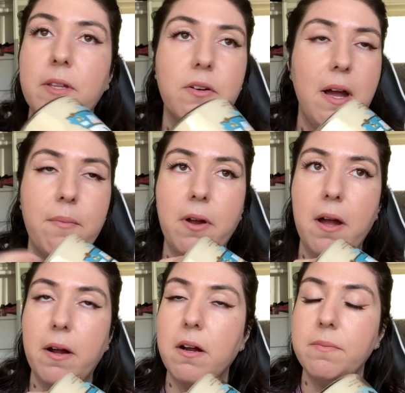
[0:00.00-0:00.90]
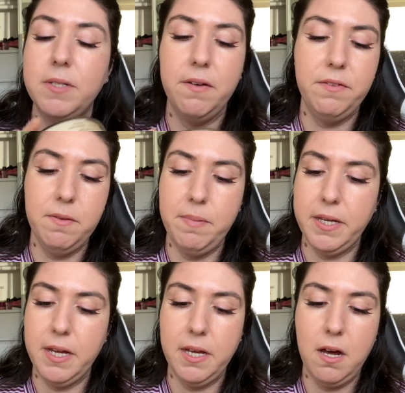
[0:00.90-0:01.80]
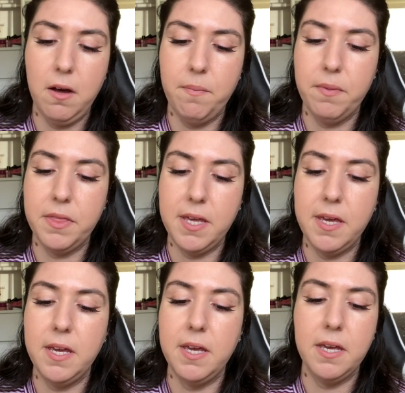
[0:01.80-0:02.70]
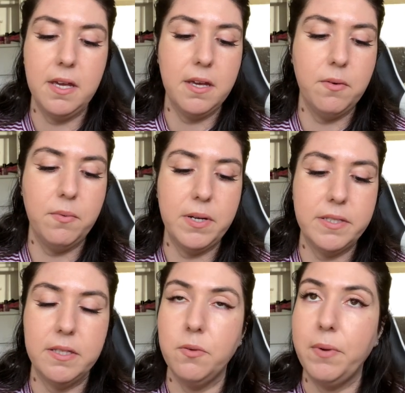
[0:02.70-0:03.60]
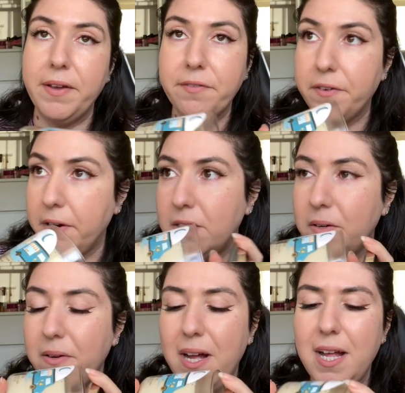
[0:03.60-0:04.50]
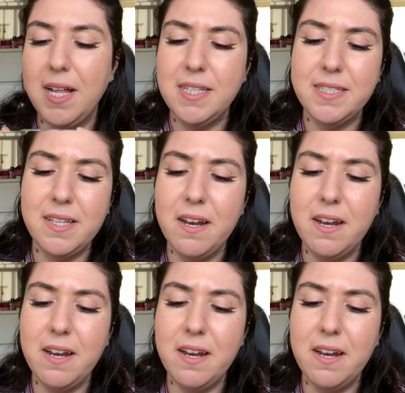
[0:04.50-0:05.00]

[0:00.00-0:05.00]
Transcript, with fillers: the graham cracker. I'm definitely picking up the, what is it, the wafer. So instead